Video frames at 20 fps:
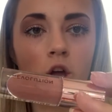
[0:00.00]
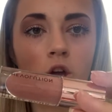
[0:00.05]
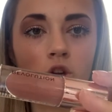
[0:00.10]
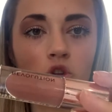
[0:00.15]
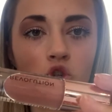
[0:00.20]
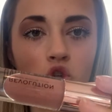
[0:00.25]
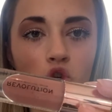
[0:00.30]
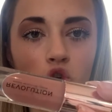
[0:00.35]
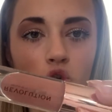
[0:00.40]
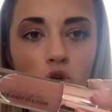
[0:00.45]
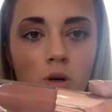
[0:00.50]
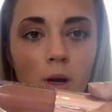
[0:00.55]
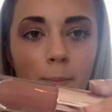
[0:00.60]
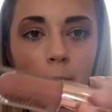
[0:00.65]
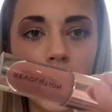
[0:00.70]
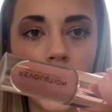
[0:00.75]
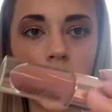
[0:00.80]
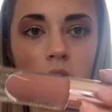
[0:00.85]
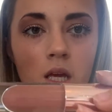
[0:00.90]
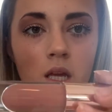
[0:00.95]

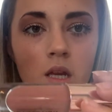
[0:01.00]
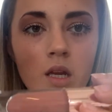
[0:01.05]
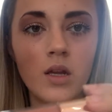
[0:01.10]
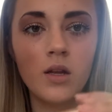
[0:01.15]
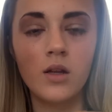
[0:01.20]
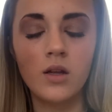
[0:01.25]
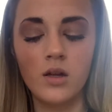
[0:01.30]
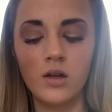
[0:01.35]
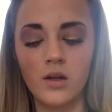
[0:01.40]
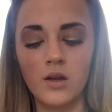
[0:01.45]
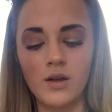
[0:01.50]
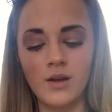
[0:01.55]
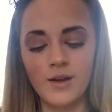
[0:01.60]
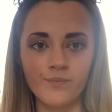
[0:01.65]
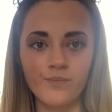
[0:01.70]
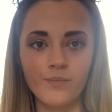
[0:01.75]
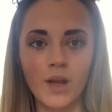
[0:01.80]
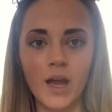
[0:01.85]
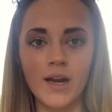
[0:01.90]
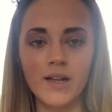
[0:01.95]
Dripping.
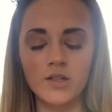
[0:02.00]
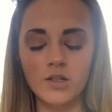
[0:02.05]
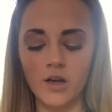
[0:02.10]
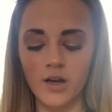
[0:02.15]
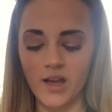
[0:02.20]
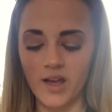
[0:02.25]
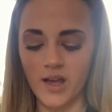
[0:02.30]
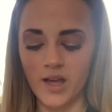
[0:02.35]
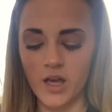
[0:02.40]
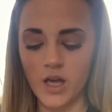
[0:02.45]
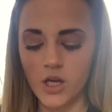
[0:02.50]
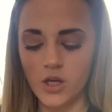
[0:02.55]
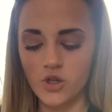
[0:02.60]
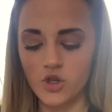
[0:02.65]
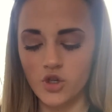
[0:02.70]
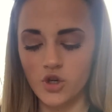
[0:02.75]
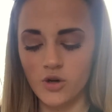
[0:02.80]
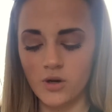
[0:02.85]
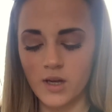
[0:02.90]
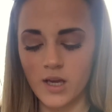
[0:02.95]
And it's got a
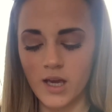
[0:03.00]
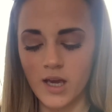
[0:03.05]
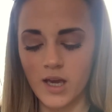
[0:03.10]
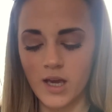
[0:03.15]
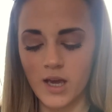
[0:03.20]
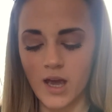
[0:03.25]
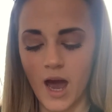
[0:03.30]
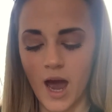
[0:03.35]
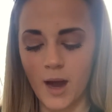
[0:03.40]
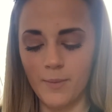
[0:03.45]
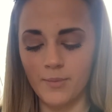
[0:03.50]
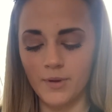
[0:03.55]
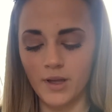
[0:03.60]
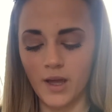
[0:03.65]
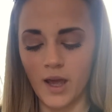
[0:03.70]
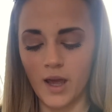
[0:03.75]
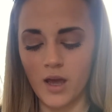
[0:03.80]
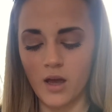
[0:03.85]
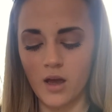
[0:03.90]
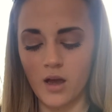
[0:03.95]
chunky
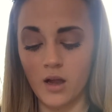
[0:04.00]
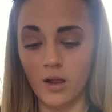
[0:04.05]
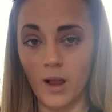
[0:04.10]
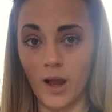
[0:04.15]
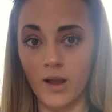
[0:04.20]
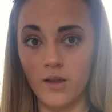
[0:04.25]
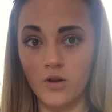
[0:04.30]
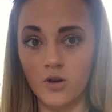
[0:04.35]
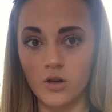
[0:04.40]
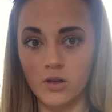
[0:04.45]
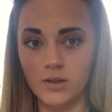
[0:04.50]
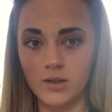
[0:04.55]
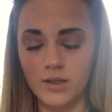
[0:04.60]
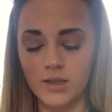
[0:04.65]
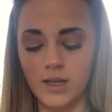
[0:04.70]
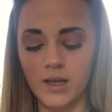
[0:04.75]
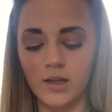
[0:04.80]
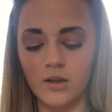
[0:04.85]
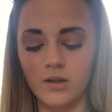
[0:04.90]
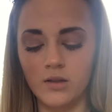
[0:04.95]
applicator like the
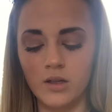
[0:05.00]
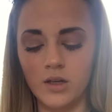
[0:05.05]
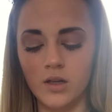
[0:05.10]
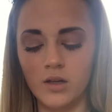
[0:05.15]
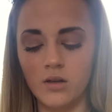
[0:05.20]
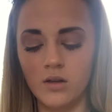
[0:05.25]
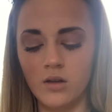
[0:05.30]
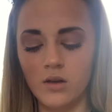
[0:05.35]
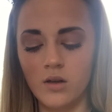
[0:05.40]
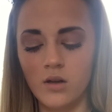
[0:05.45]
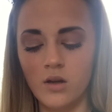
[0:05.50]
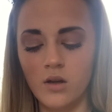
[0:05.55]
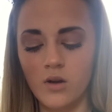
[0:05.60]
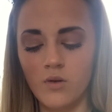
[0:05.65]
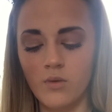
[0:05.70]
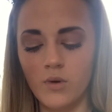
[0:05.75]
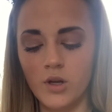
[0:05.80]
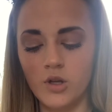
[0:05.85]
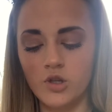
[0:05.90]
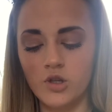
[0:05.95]
concealer did,
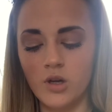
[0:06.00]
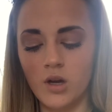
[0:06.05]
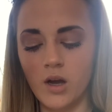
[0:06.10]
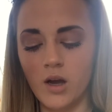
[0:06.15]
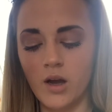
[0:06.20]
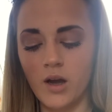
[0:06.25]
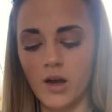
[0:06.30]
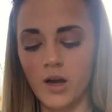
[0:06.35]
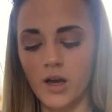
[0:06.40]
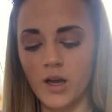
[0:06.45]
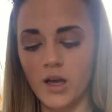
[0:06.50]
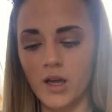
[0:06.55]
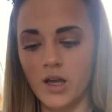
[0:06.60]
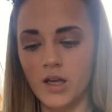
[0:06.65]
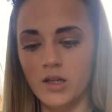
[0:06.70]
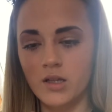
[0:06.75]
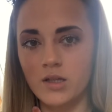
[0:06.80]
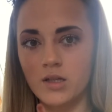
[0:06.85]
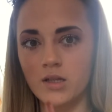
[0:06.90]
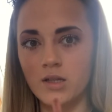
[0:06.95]
which I
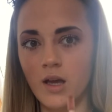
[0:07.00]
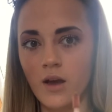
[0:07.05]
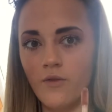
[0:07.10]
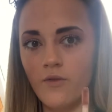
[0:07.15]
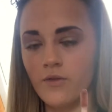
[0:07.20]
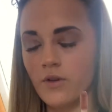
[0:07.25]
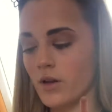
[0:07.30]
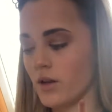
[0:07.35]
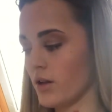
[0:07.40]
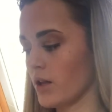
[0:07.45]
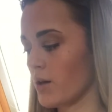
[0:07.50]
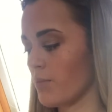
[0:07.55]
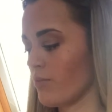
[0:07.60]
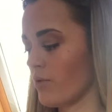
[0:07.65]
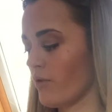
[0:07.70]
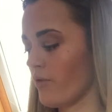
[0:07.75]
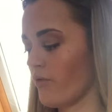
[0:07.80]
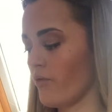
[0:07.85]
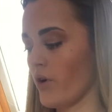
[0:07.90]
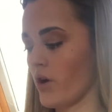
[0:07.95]
definitely
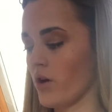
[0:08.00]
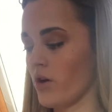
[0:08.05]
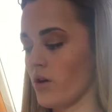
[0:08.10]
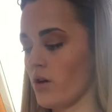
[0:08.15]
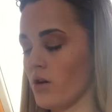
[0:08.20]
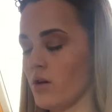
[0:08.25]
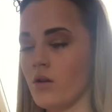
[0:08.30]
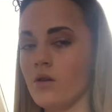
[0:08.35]
prefer.